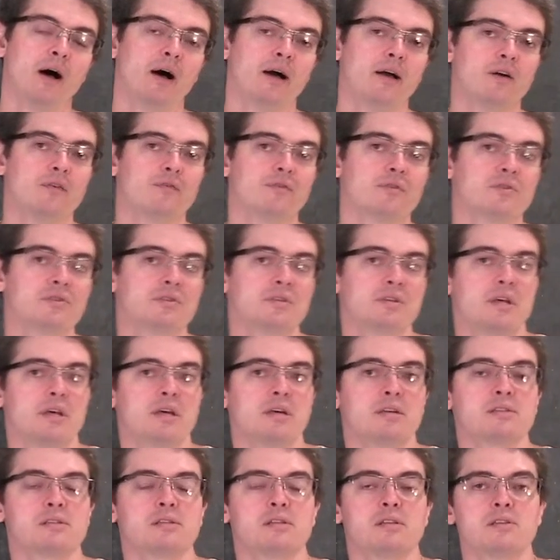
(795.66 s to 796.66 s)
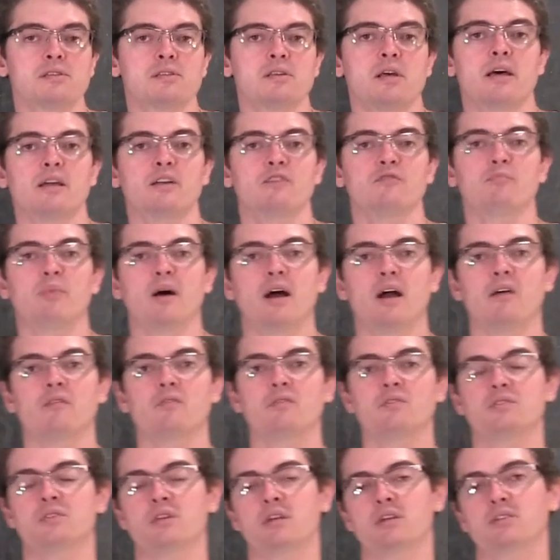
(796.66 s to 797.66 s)
pi over 6, and the sine of pi
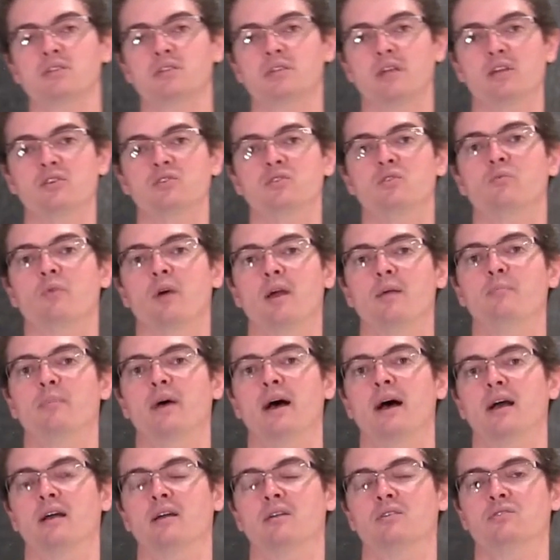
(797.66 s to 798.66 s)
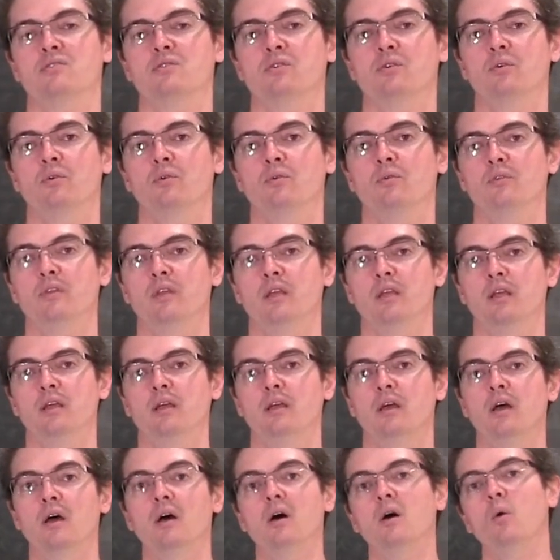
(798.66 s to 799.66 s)
over 6 takes you right back to
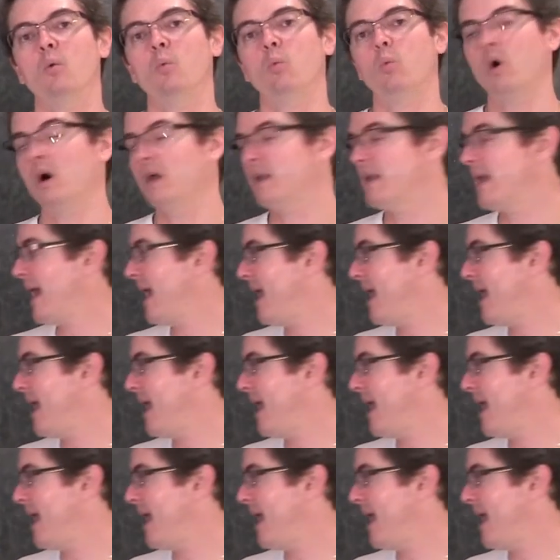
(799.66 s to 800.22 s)
the 1